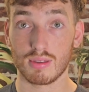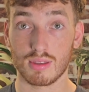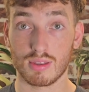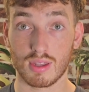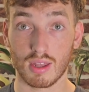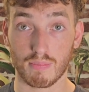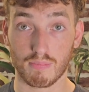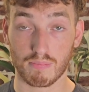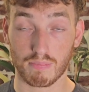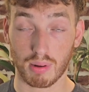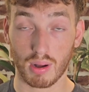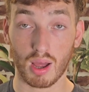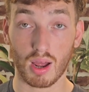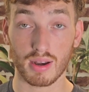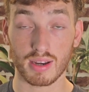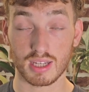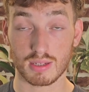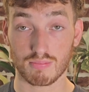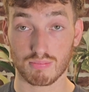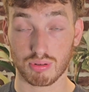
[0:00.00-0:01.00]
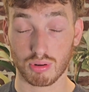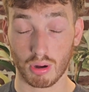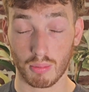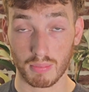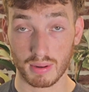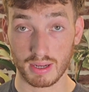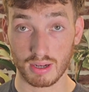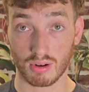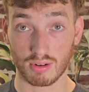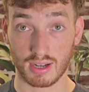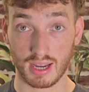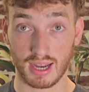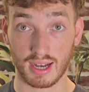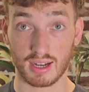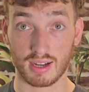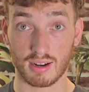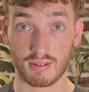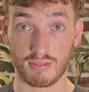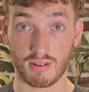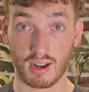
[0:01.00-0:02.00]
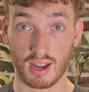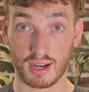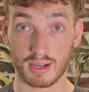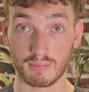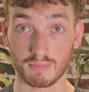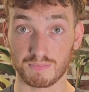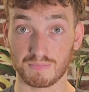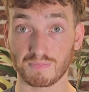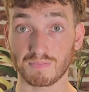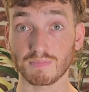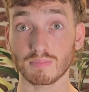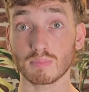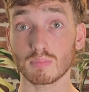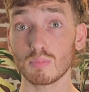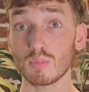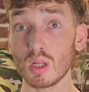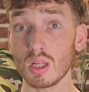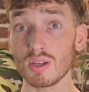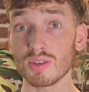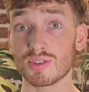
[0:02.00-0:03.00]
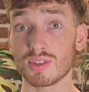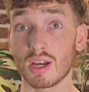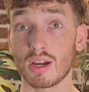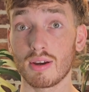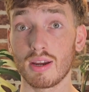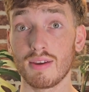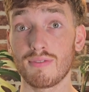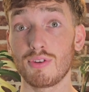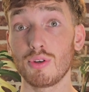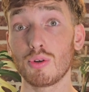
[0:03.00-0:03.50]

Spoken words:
the plant is probably not getting enough light. So if